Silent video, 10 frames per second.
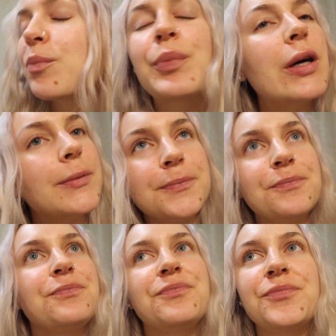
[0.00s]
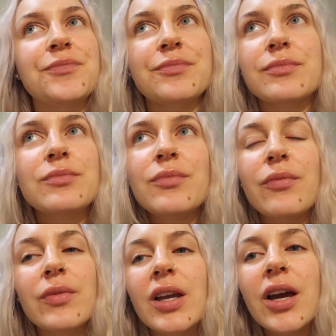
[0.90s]
But
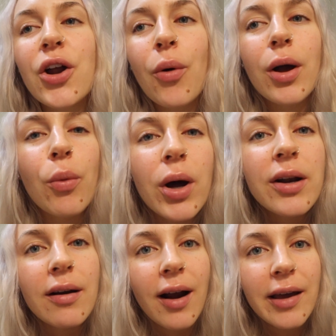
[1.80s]
You know, I wonder. I